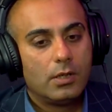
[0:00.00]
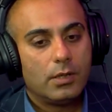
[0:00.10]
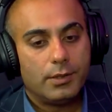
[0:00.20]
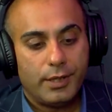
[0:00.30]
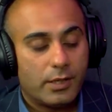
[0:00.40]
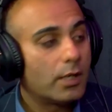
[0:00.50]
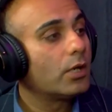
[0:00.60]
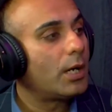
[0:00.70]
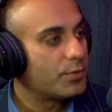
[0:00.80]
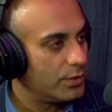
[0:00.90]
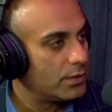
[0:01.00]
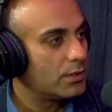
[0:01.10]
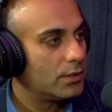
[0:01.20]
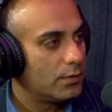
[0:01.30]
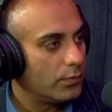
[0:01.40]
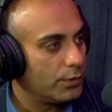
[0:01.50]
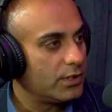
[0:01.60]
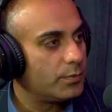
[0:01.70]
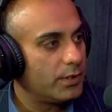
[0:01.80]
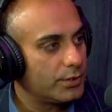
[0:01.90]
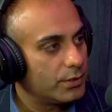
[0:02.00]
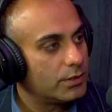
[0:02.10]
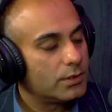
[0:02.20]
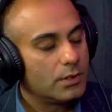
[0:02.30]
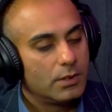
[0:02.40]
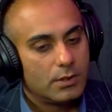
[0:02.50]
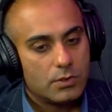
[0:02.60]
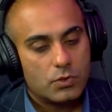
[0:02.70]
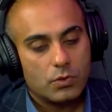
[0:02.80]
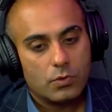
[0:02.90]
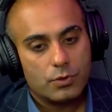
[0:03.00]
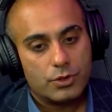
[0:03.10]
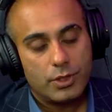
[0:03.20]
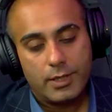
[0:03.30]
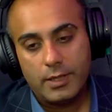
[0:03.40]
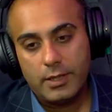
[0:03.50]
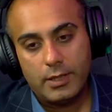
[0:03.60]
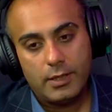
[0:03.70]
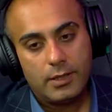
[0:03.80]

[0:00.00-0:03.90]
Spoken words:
there are options for these patients. So certainly,